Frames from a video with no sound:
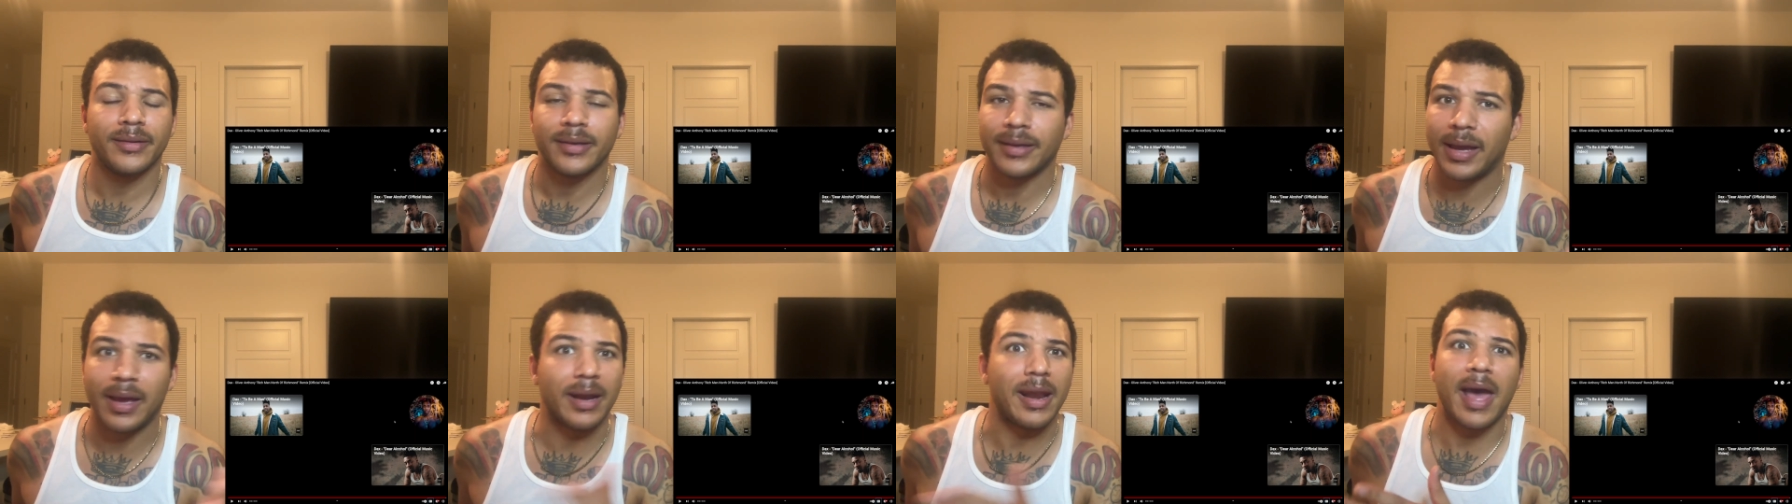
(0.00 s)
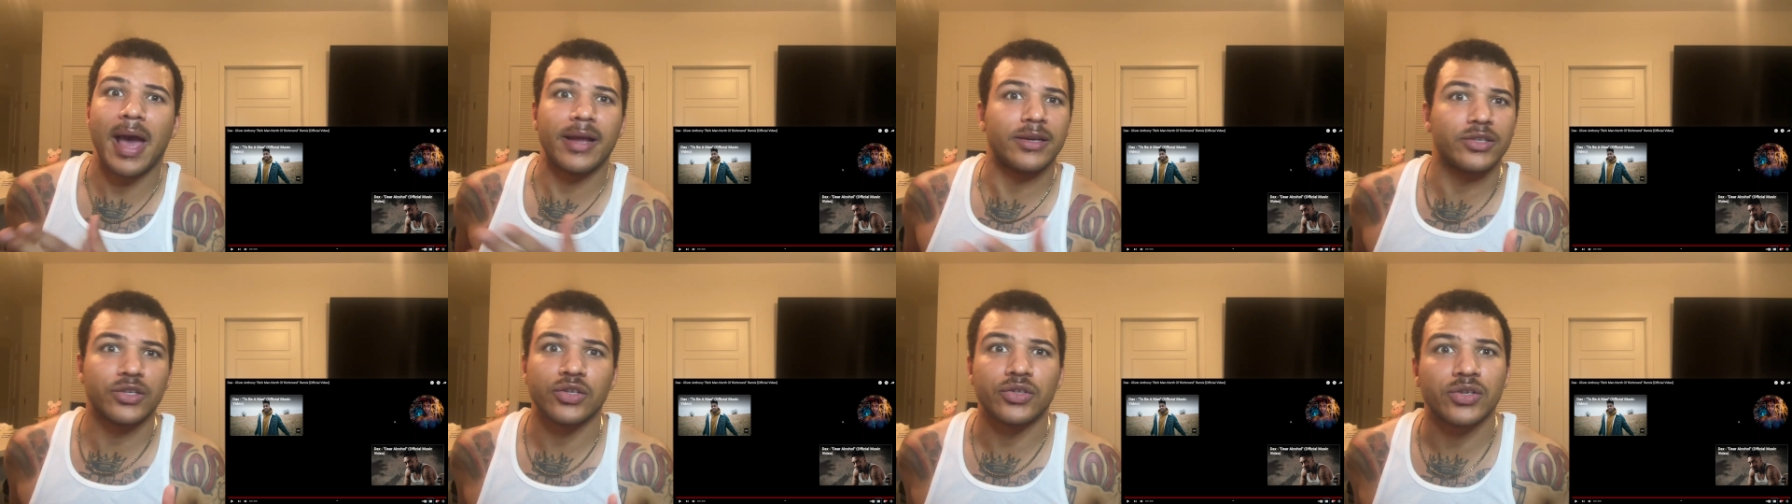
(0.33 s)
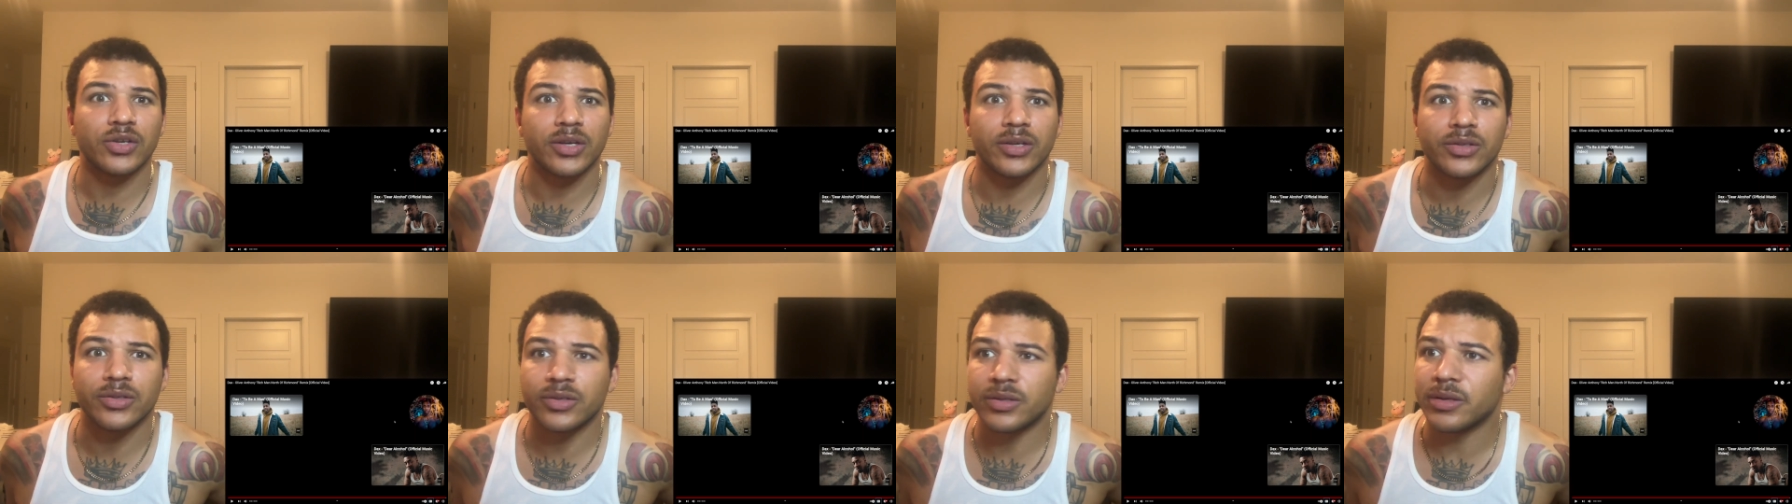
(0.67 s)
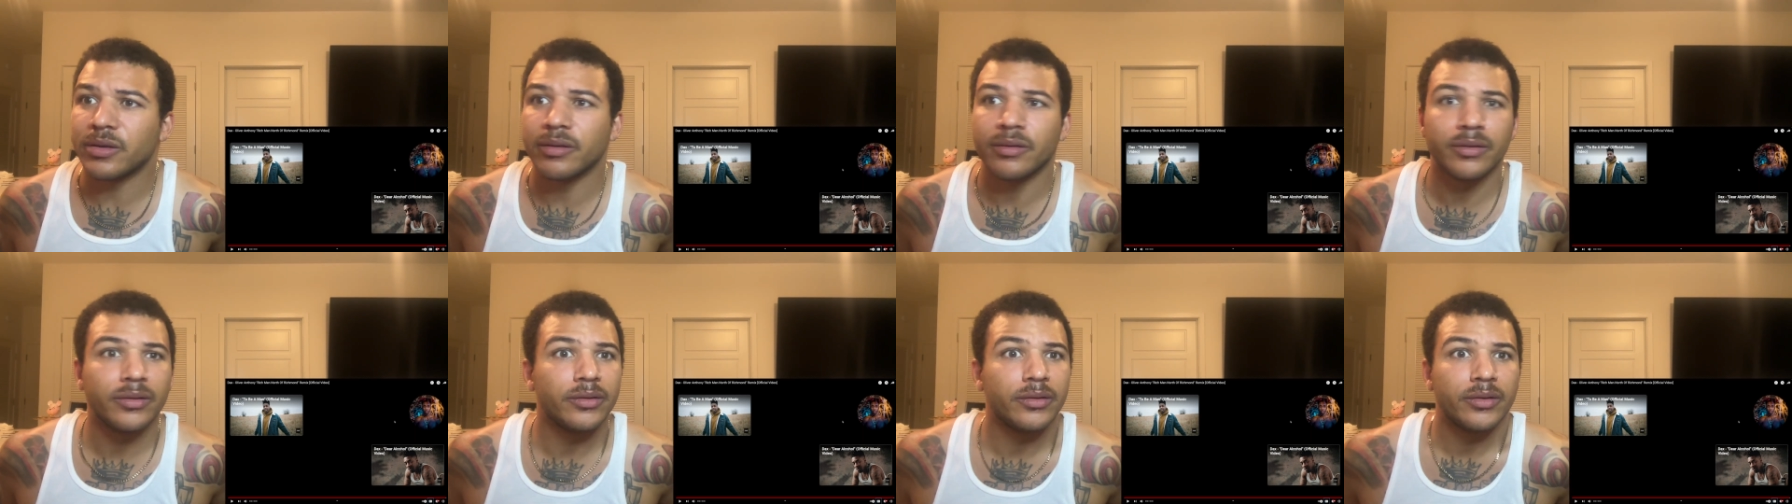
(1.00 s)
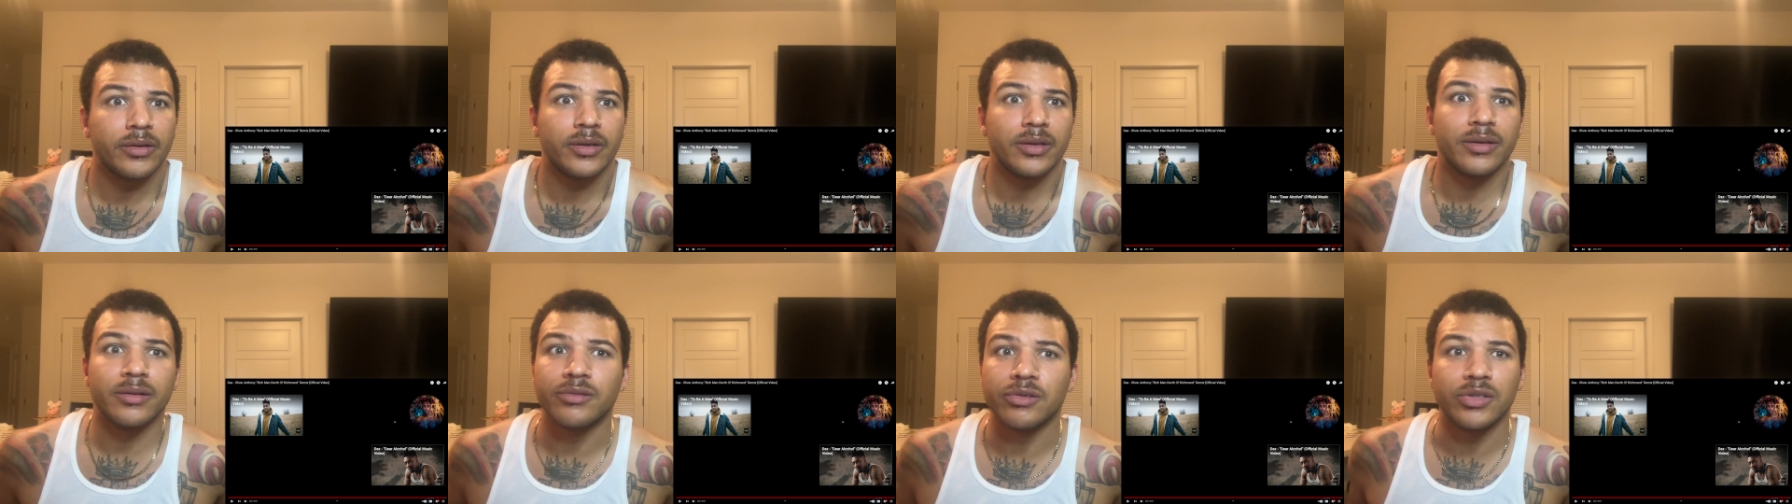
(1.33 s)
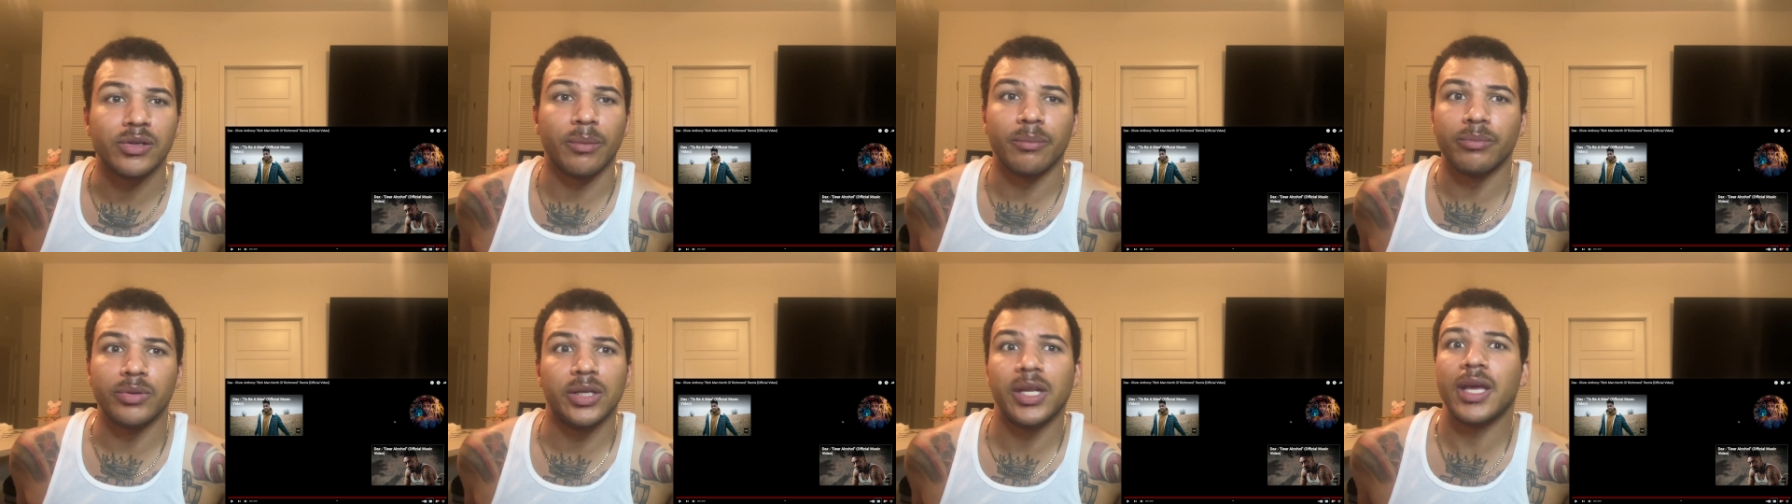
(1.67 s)
And not just because
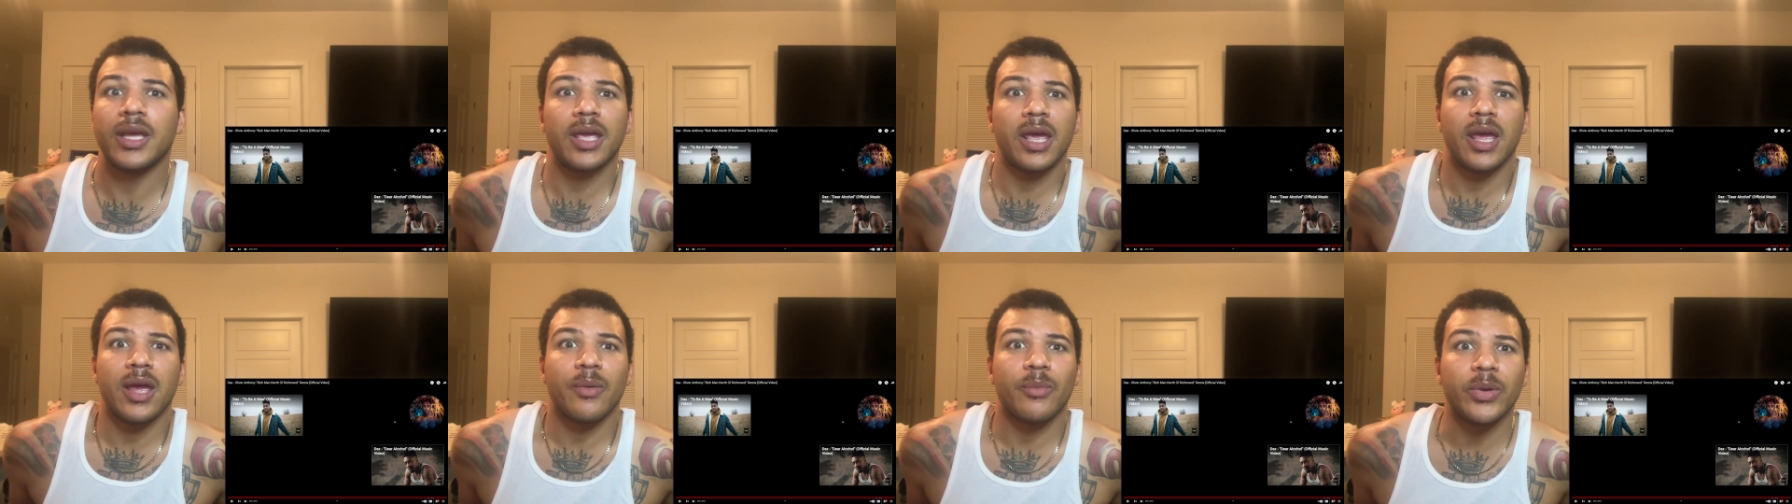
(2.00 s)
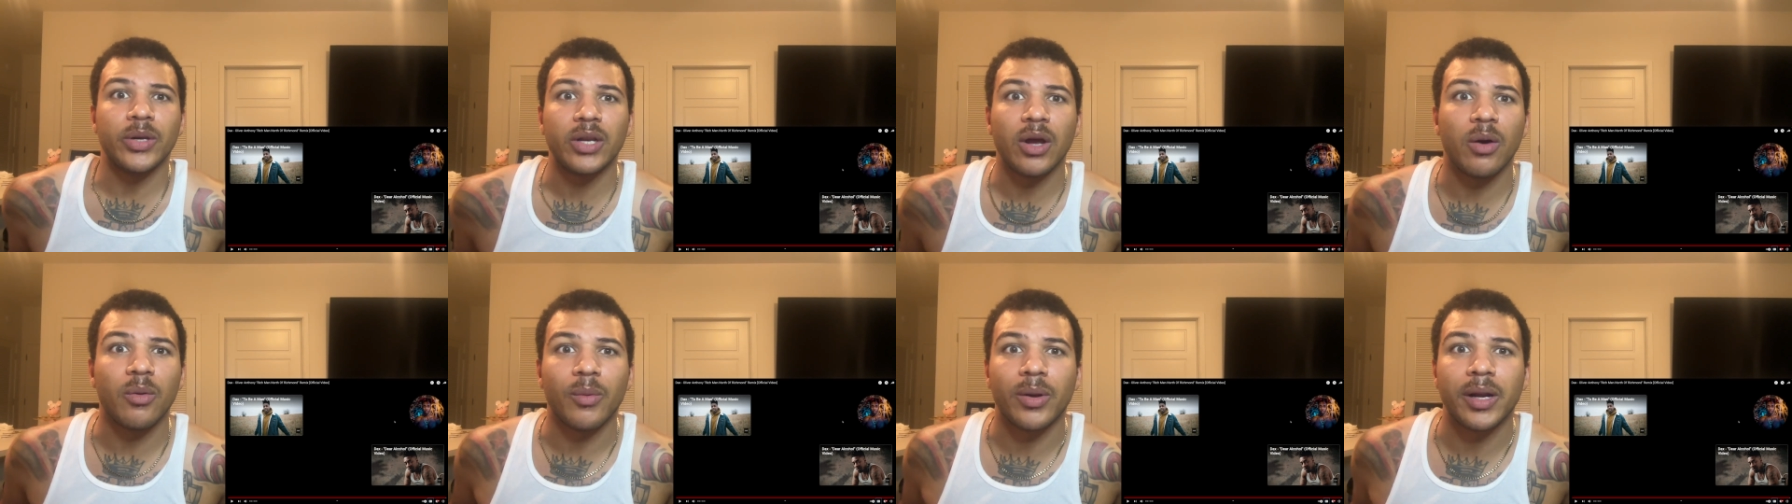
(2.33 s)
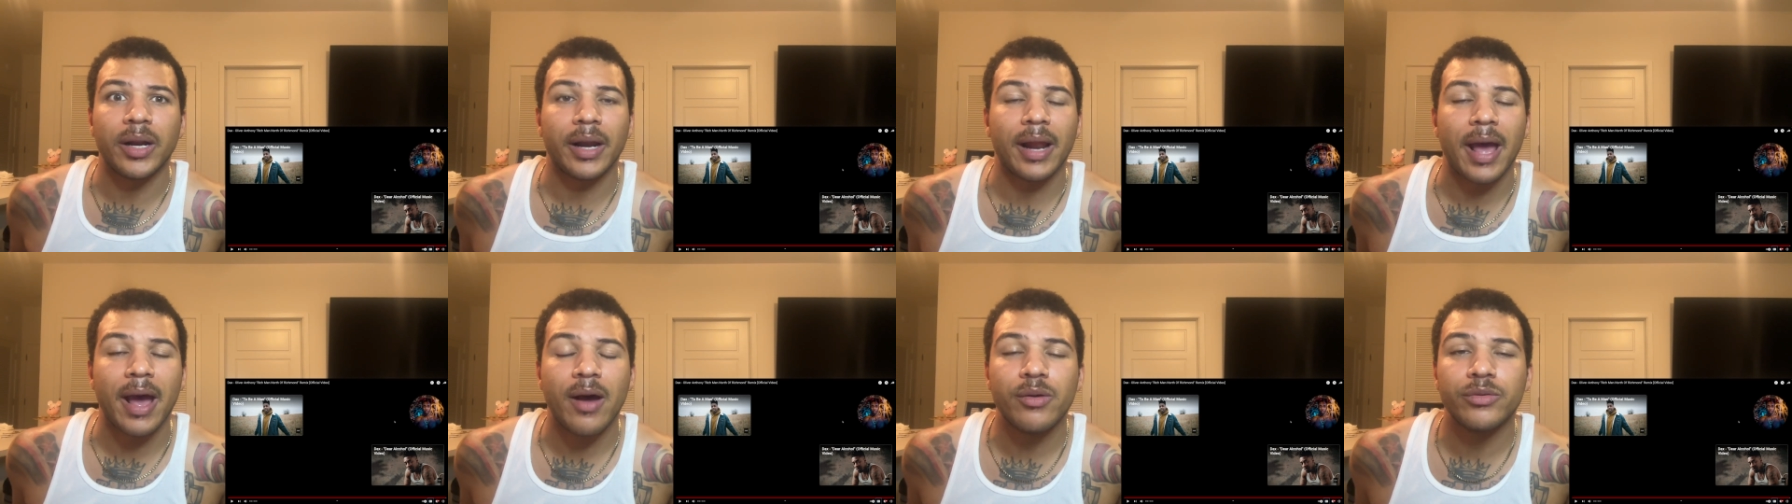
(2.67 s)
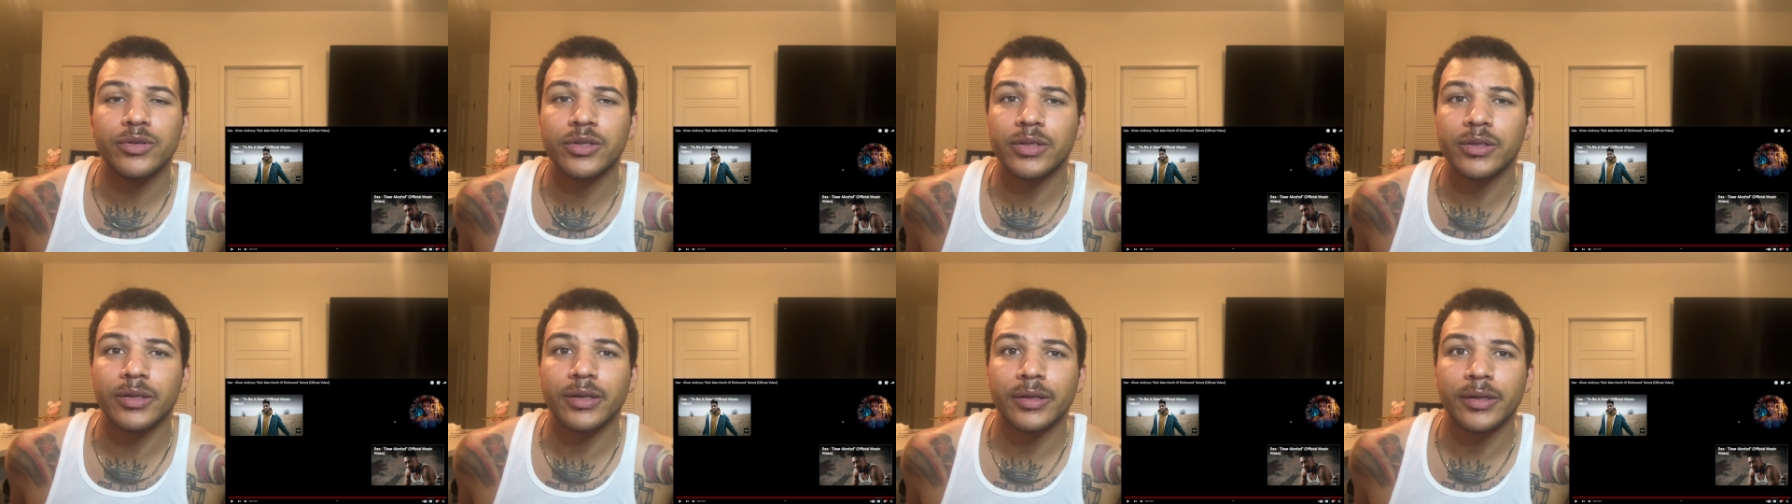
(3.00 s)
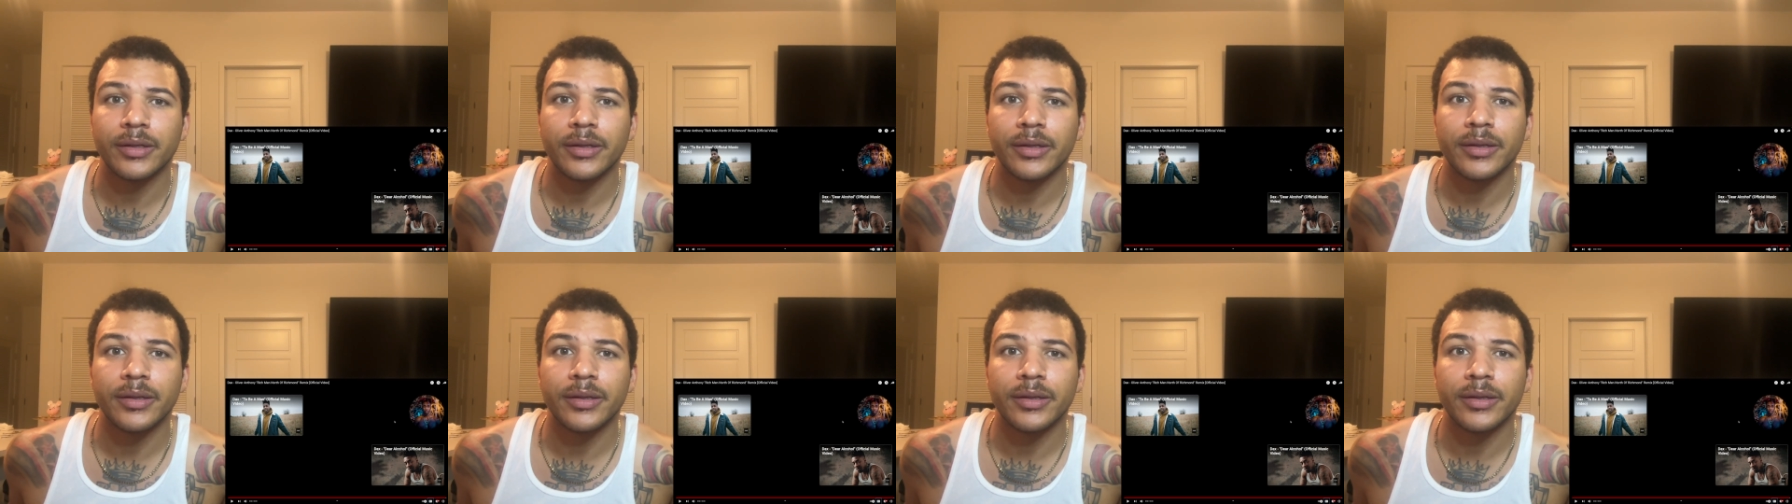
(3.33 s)
some dickhead we don't want in the house